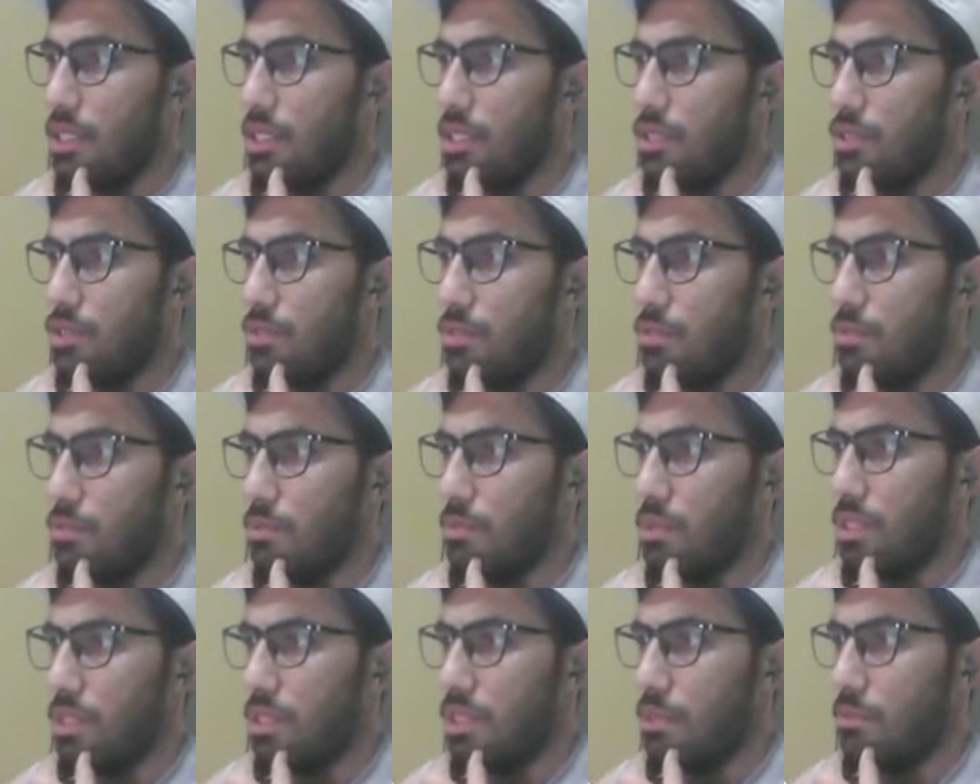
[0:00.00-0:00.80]
So
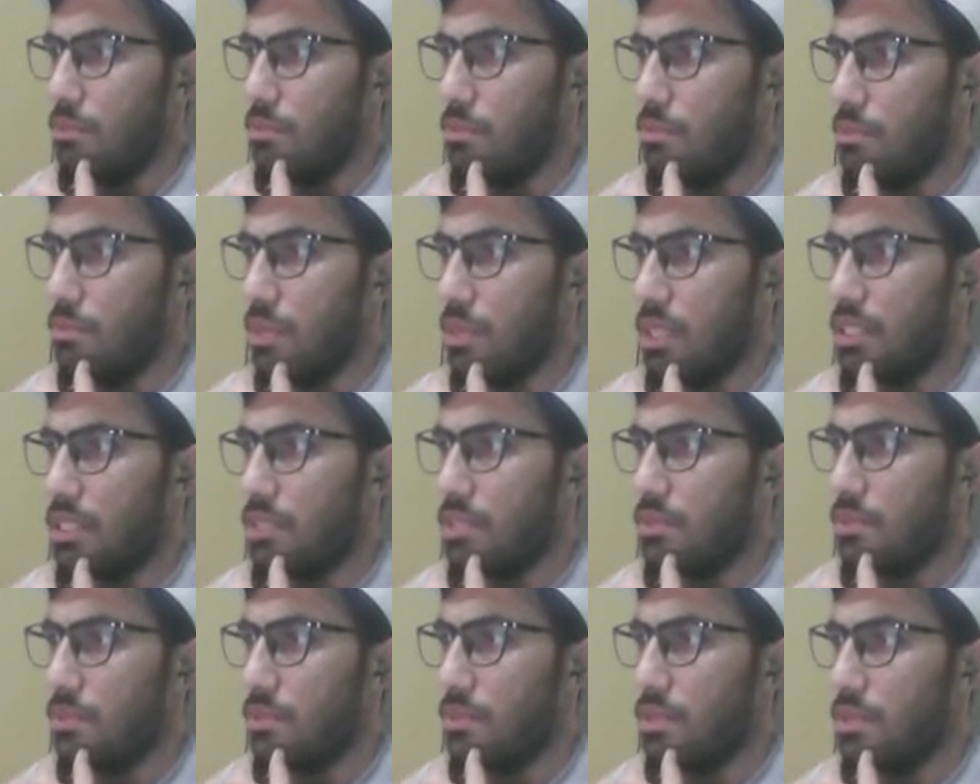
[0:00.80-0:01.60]

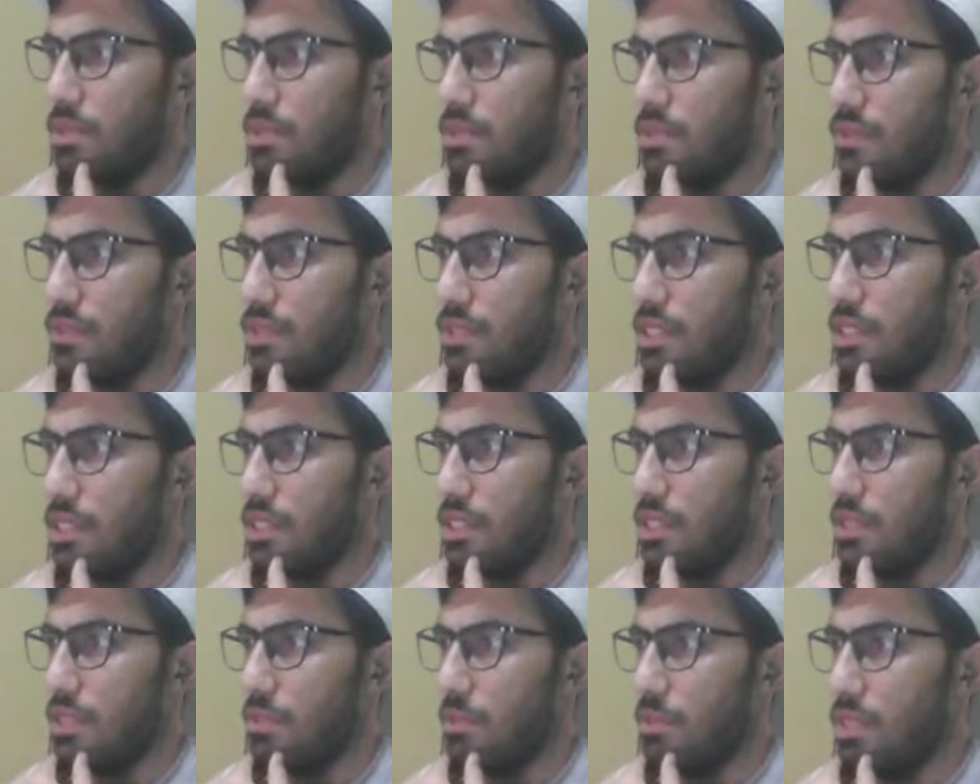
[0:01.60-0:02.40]
maximum is
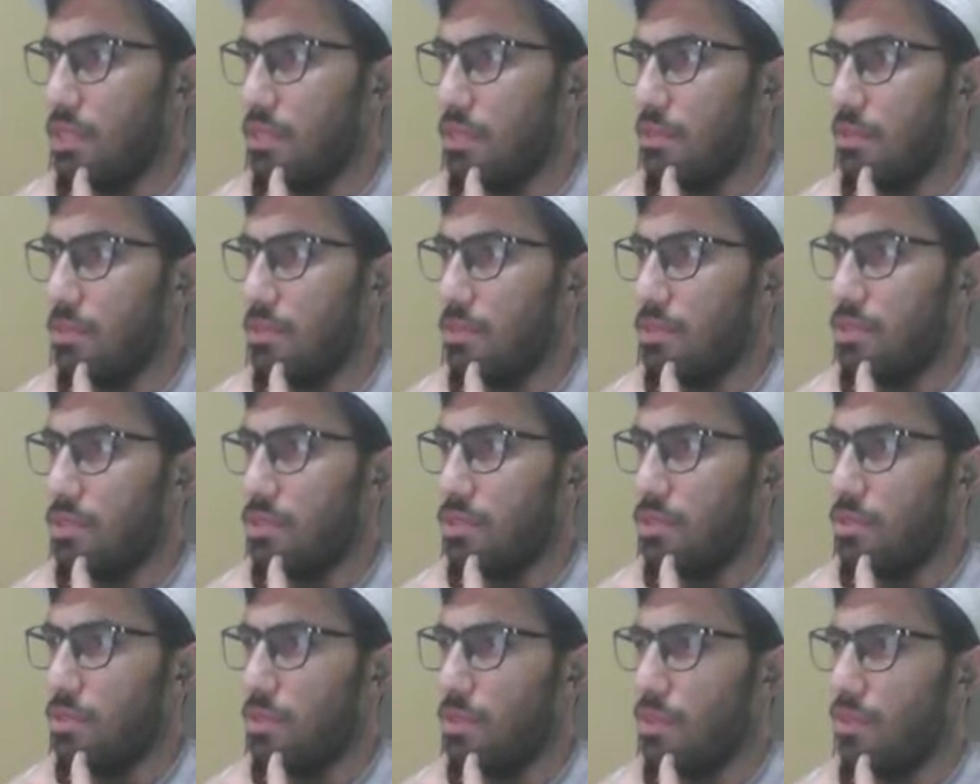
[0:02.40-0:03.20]
15 and minimum is
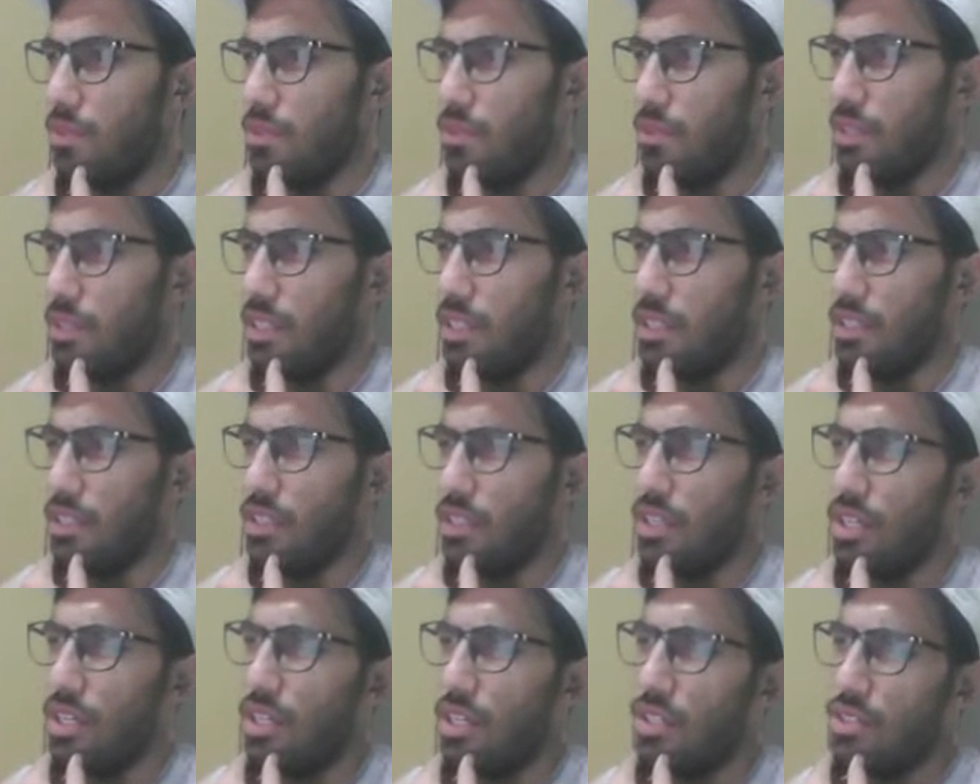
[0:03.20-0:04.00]
0.499.
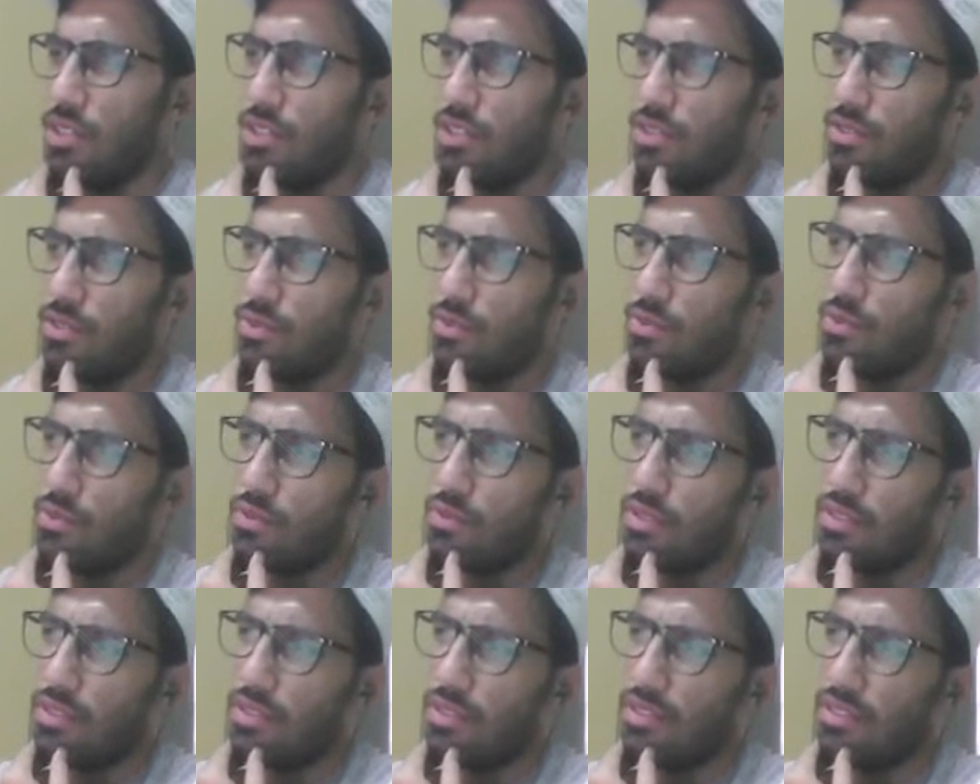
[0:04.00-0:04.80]
So
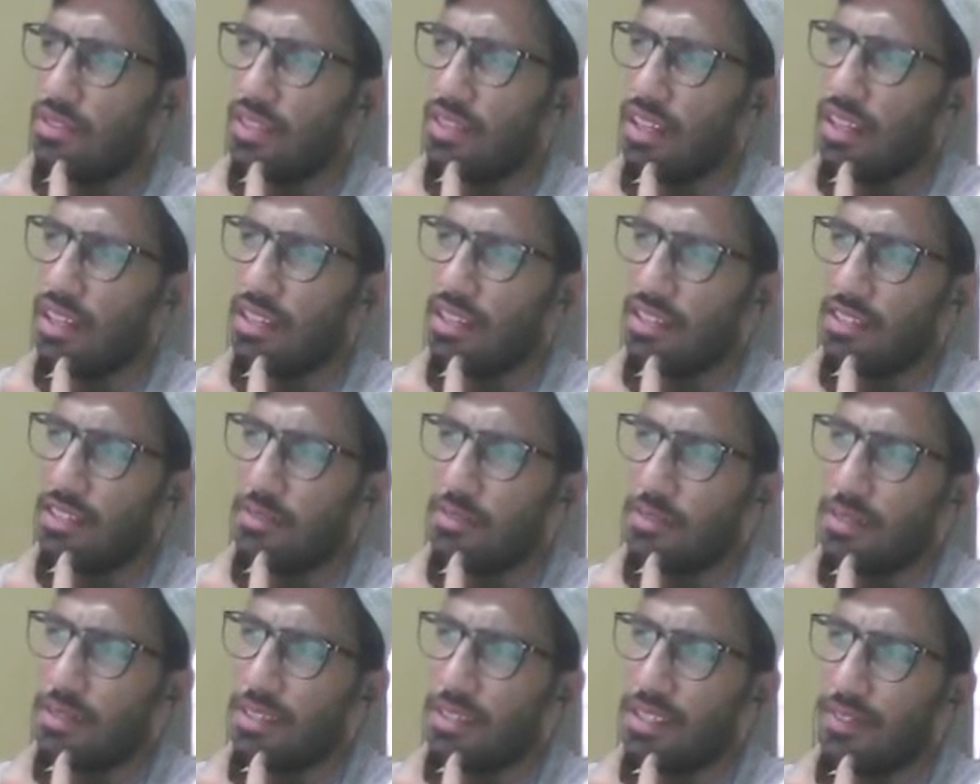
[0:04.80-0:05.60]
you can't
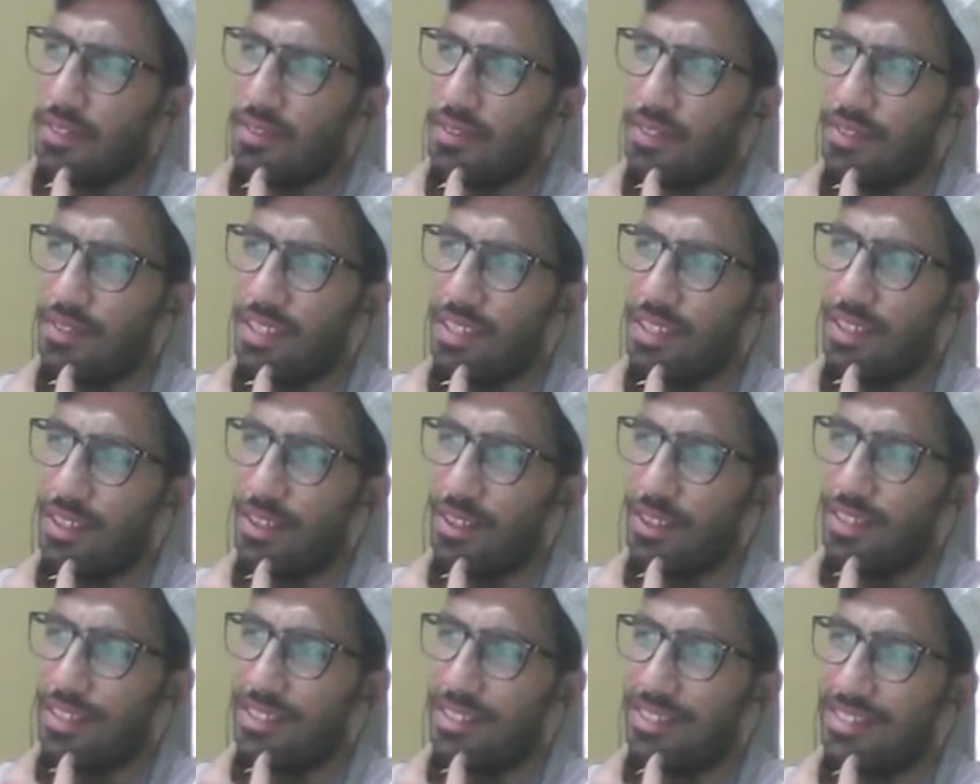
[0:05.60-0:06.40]
expect at
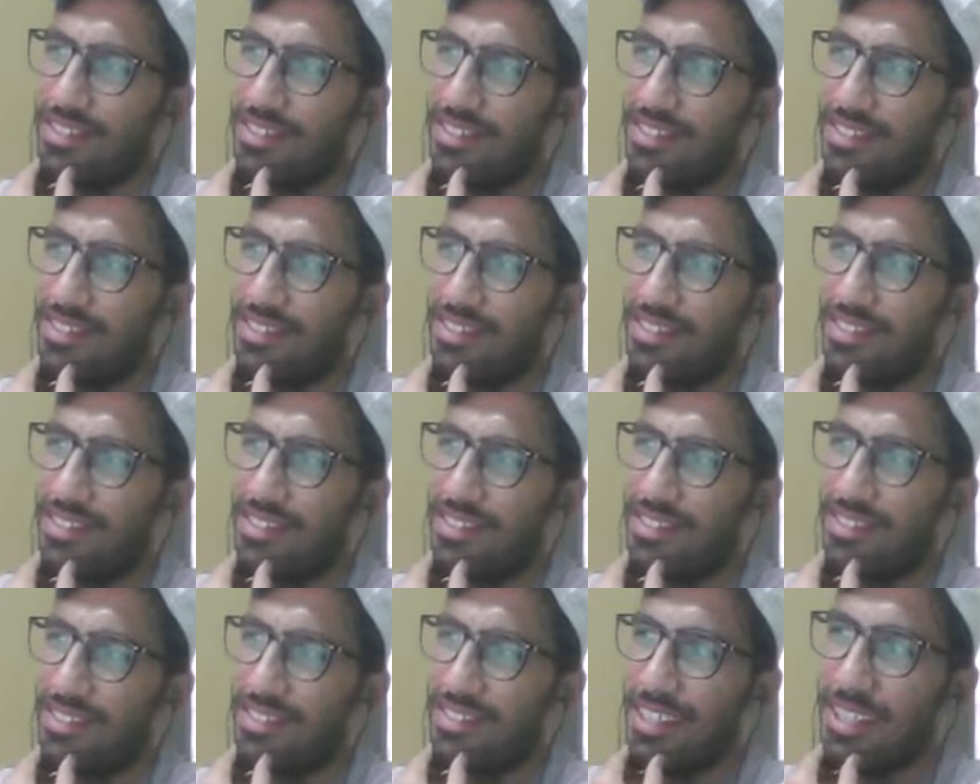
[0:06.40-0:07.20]

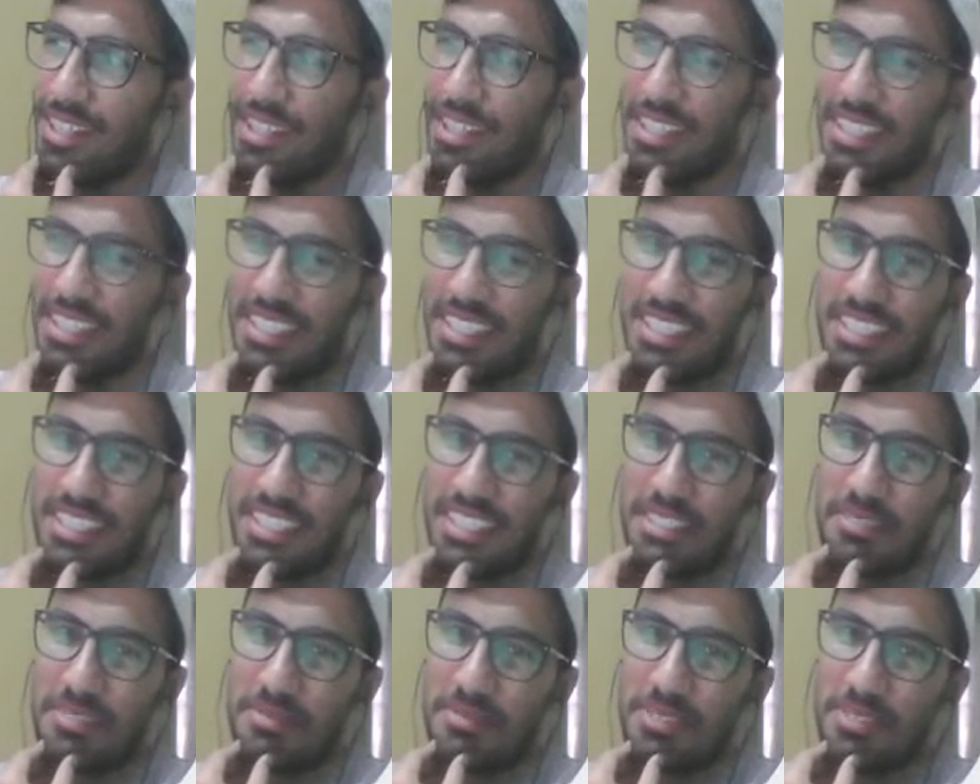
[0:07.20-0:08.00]
$15
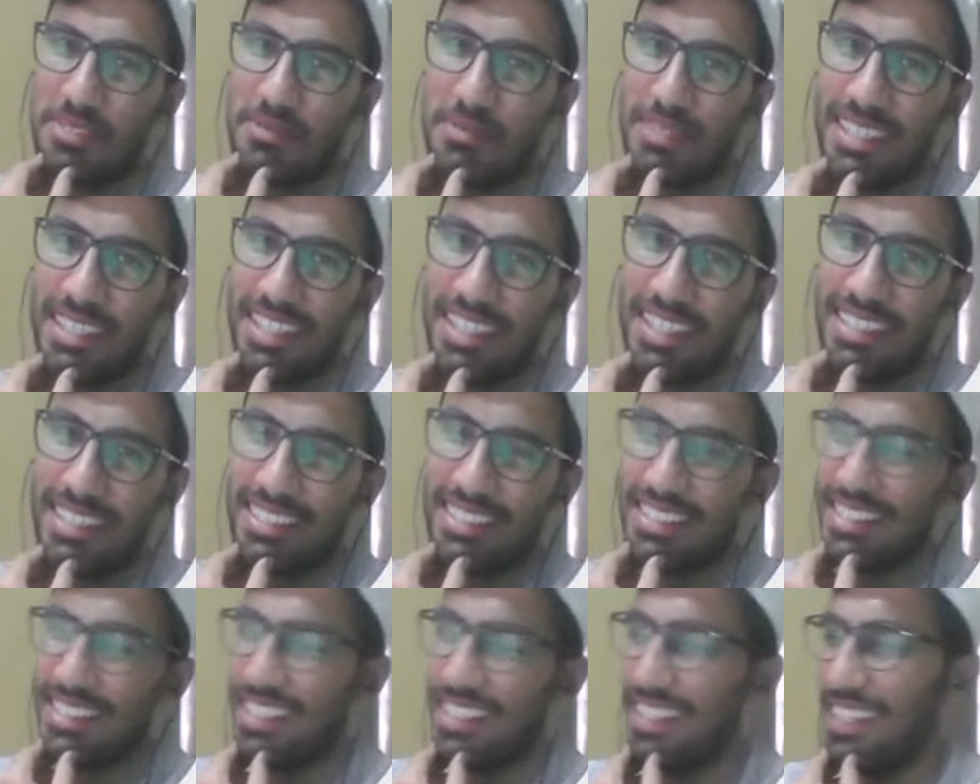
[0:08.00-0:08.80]
income is pretty
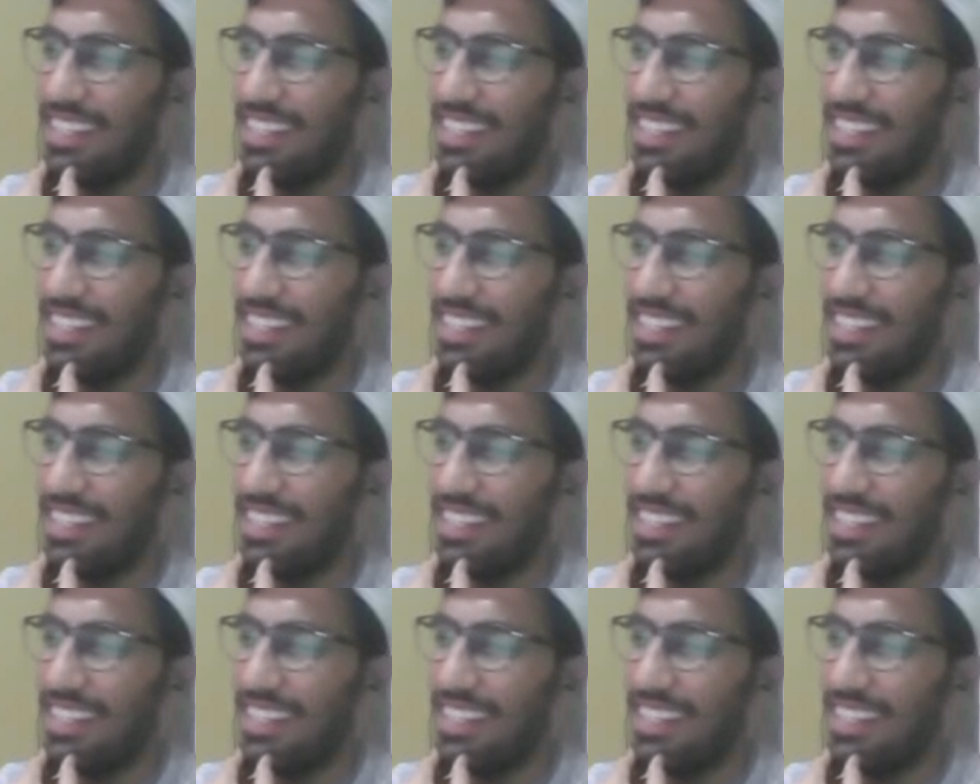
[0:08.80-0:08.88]
less.